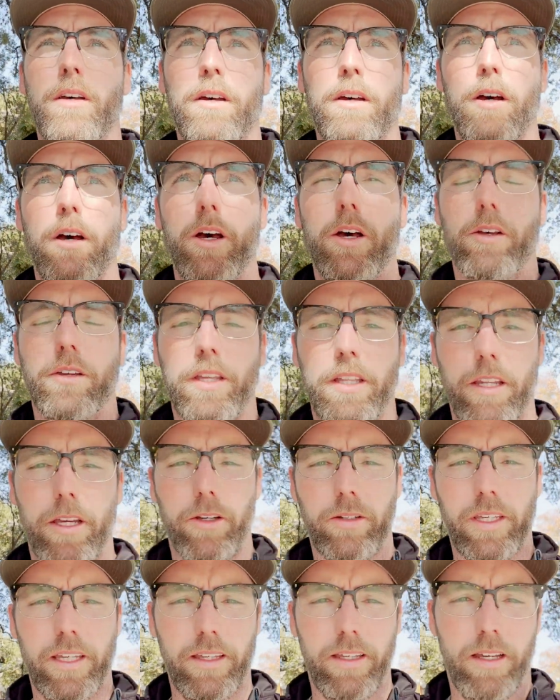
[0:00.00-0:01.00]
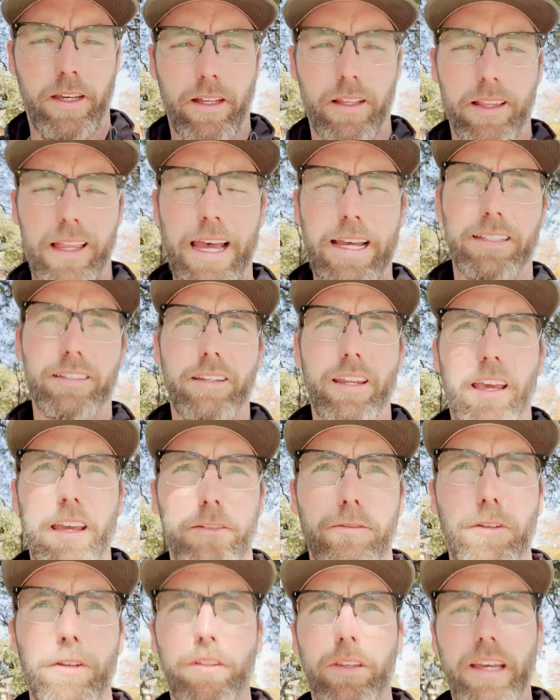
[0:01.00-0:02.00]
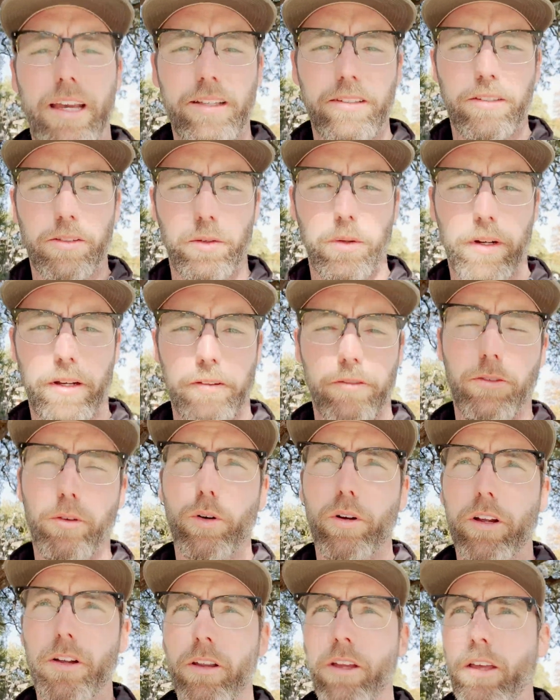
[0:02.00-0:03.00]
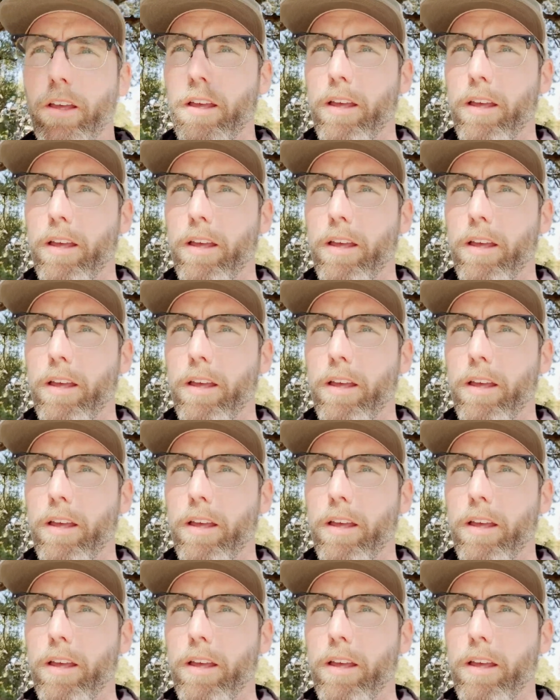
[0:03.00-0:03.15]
Okie dokie. Last day of 2024.